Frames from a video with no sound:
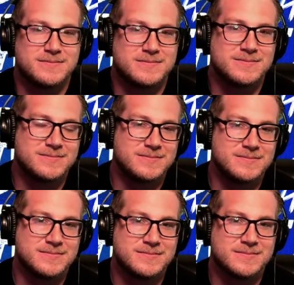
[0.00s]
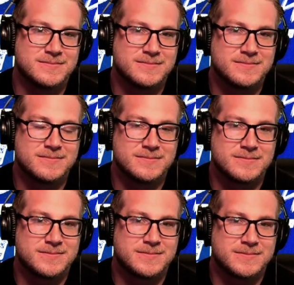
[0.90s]

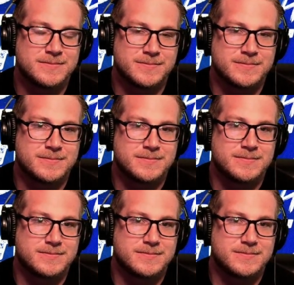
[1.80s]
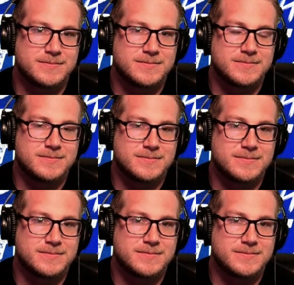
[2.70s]

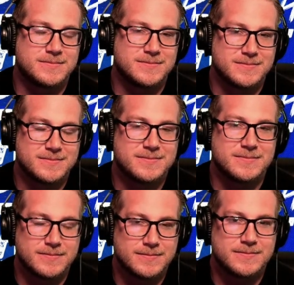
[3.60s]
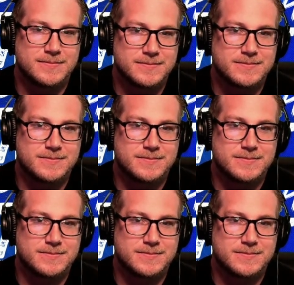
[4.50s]
[no speech]